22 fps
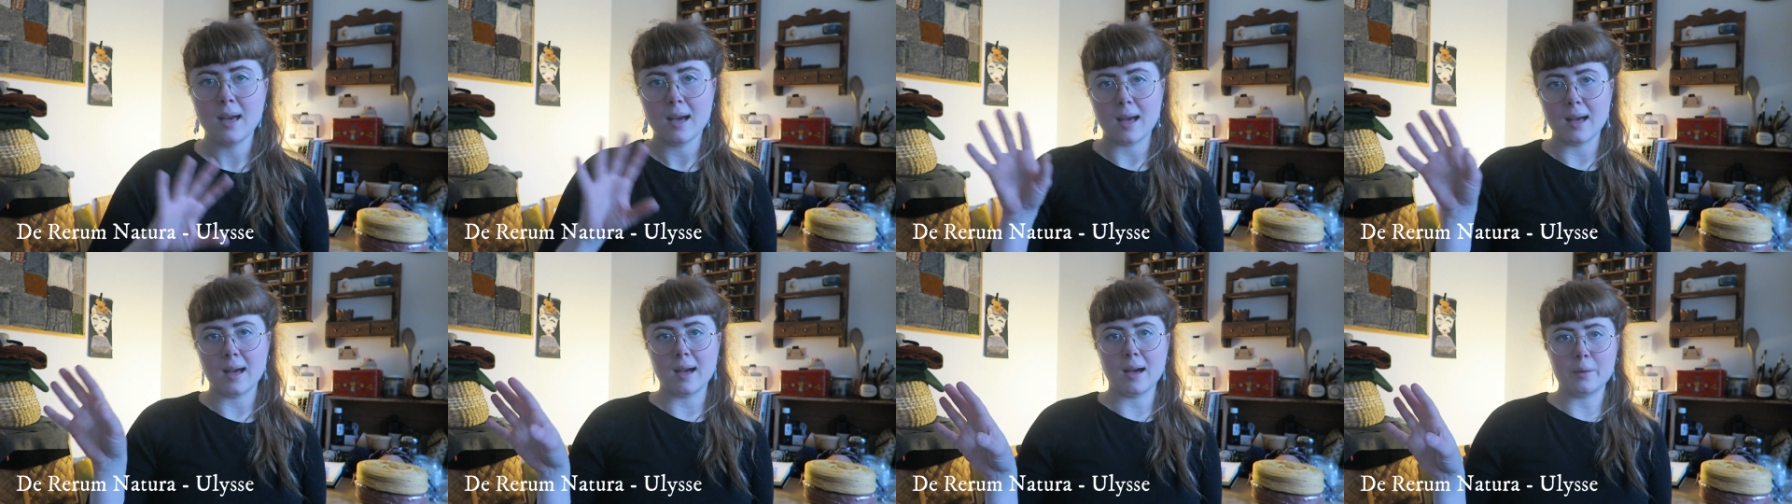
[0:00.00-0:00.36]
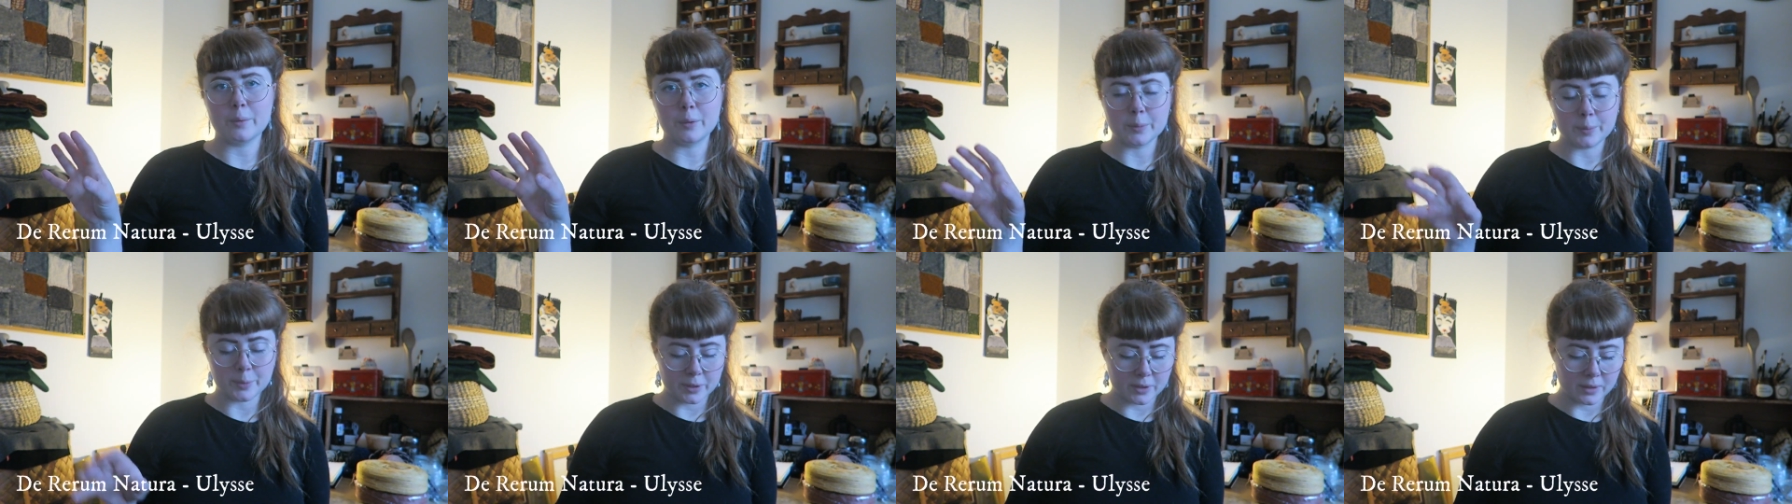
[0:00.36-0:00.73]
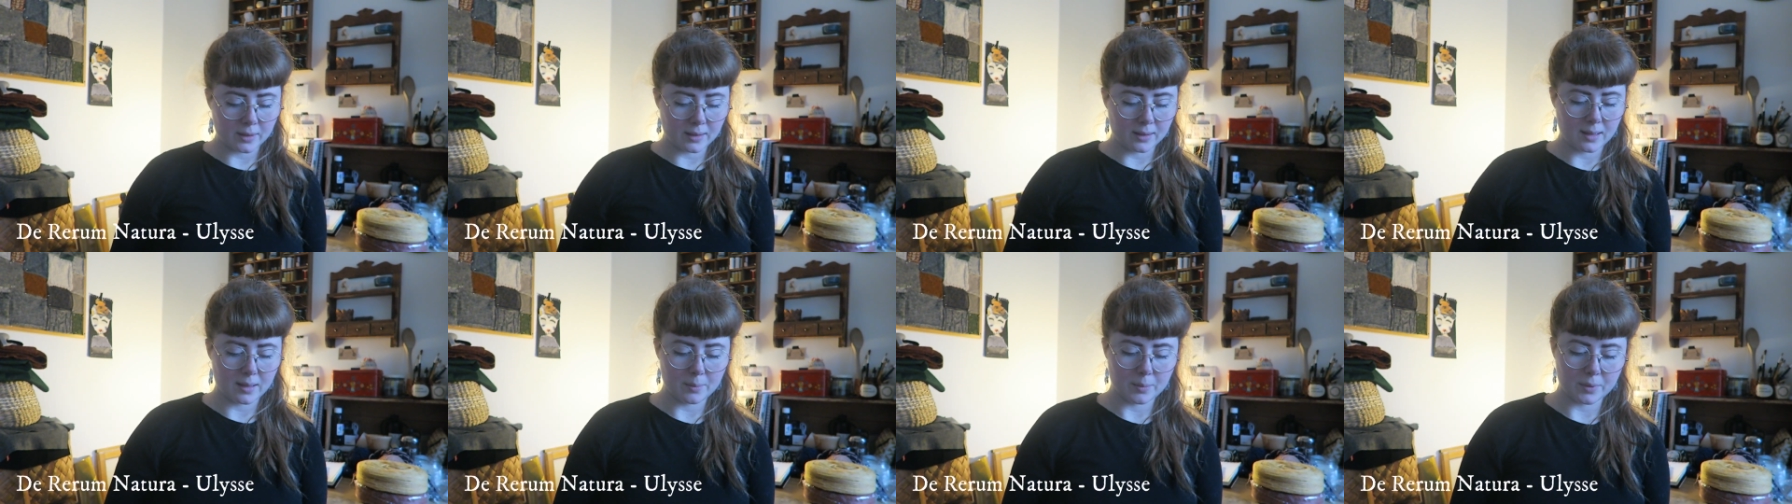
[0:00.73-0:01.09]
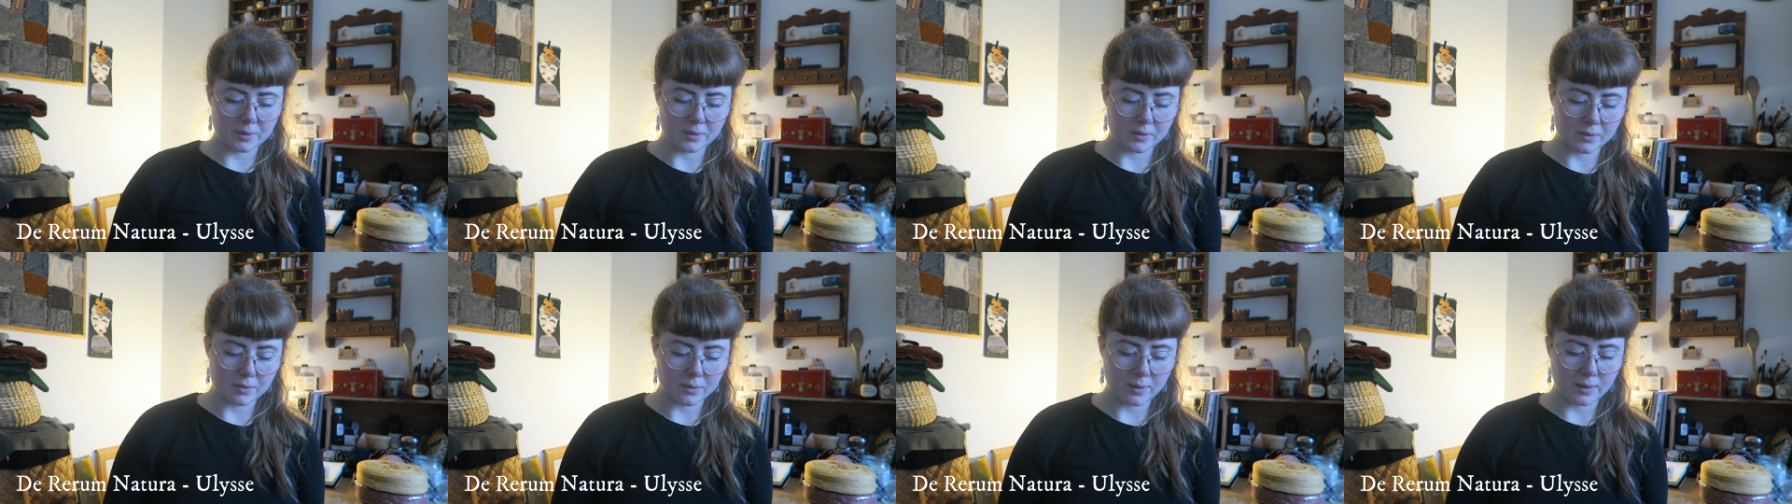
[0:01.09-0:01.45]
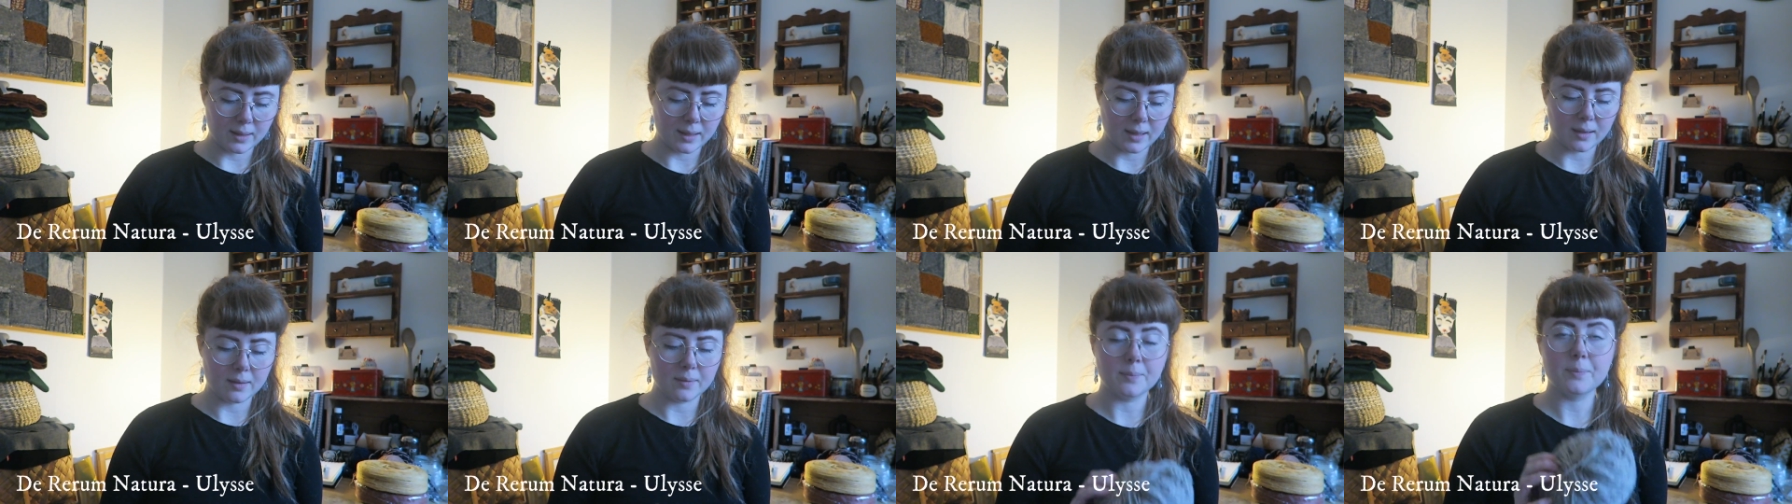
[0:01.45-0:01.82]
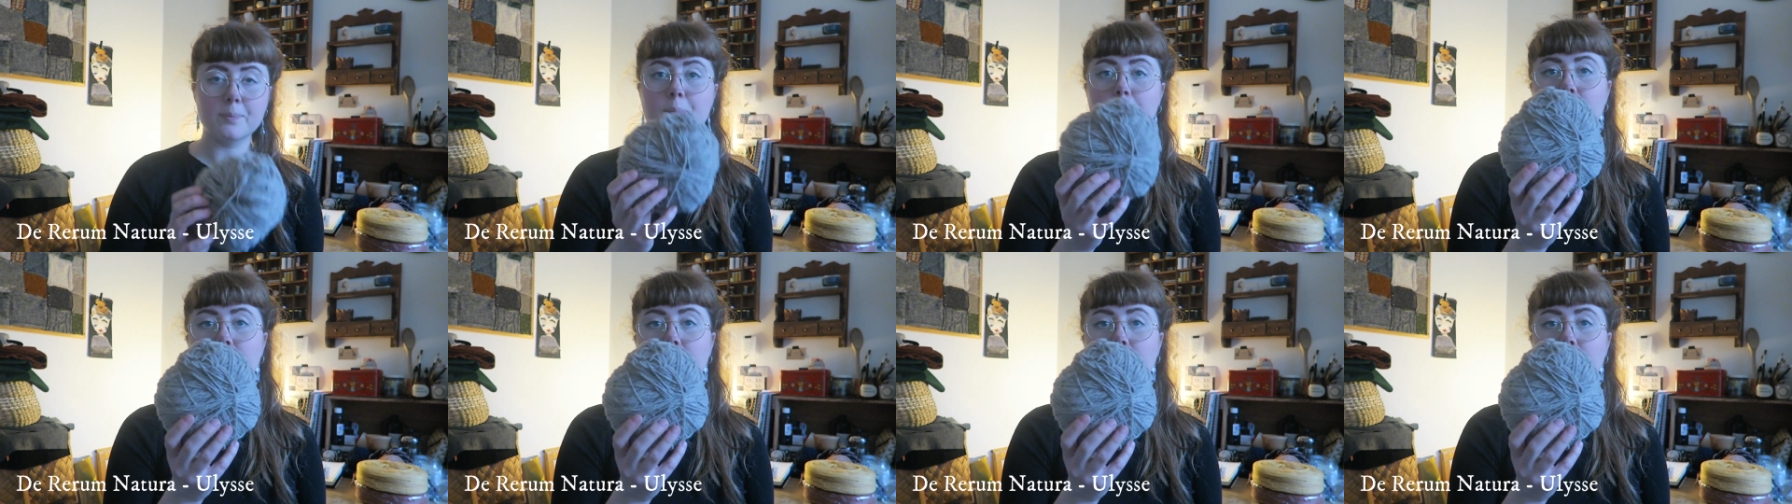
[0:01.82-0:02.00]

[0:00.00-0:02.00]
I will put the name on the screen here.